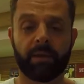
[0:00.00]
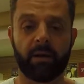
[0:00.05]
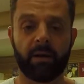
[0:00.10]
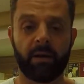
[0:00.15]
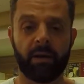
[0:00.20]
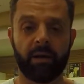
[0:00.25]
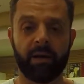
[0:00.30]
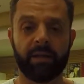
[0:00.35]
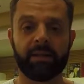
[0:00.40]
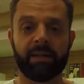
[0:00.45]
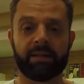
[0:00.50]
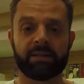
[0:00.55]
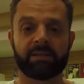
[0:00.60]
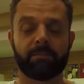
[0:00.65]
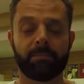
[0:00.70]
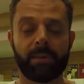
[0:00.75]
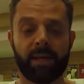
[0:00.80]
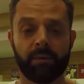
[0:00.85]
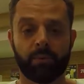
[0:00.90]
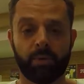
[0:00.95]
All right, that's the
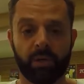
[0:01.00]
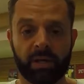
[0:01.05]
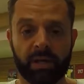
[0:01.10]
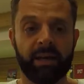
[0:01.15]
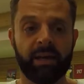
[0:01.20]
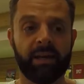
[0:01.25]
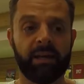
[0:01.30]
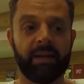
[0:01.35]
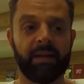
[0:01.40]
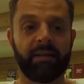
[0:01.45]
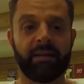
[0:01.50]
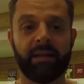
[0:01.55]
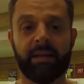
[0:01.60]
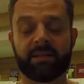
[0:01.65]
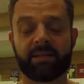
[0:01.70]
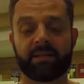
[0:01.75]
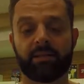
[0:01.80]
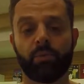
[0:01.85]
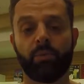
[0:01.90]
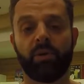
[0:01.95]
main one. And
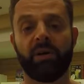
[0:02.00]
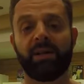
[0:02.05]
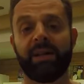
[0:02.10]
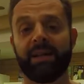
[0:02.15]
that's the one